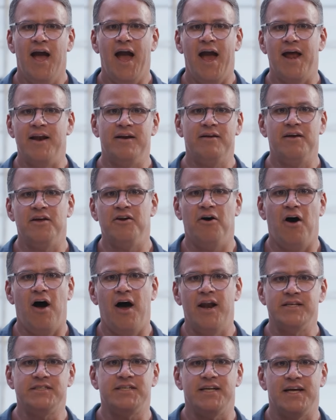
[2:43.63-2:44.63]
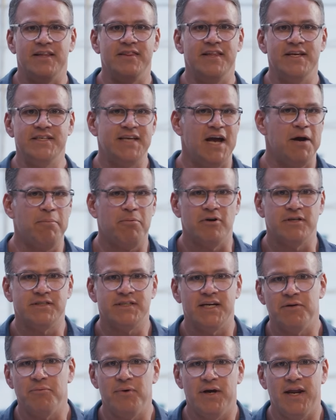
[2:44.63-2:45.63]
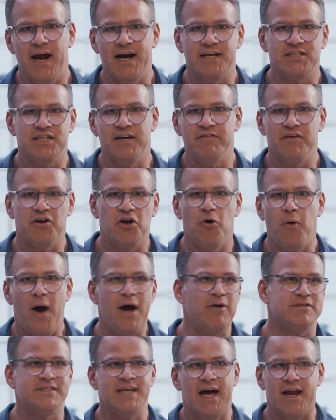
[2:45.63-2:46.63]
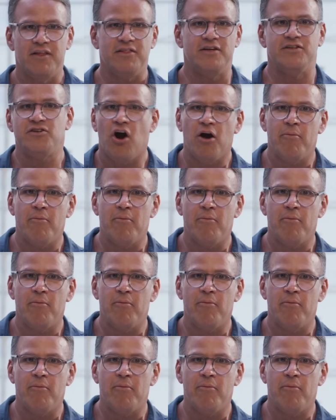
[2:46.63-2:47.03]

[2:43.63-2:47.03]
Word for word: And, you know, honestly, in this airport scene, we could actually even go outside on the